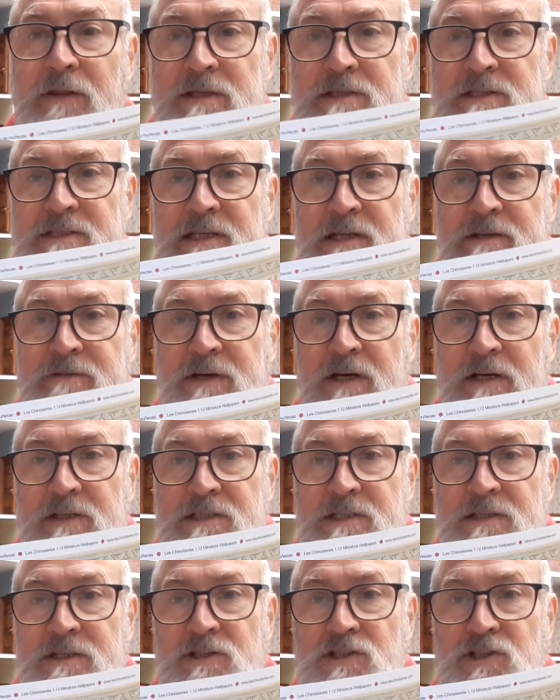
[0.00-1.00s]
instead of
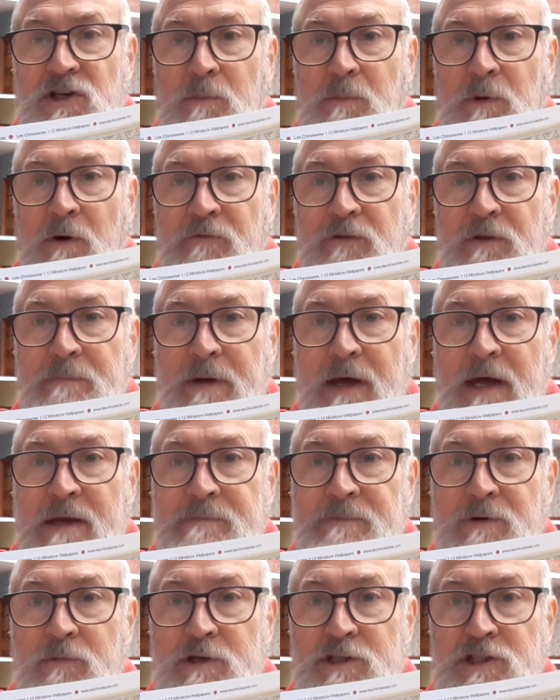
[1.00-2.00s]
cutting the top off the
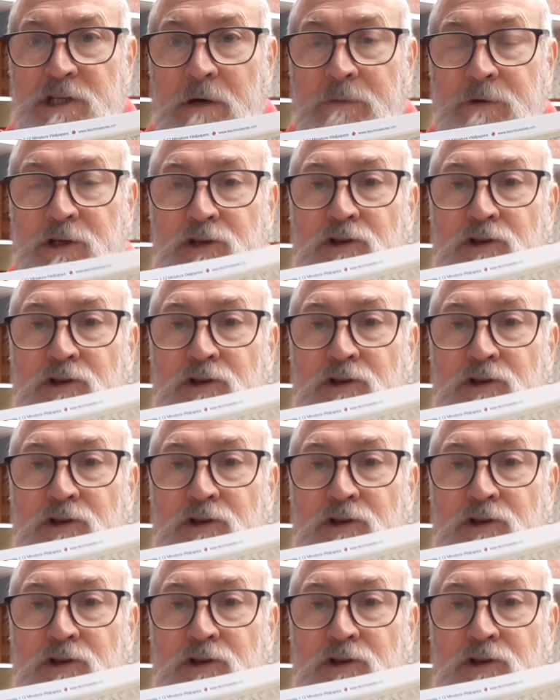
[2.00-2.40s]
paper, which I would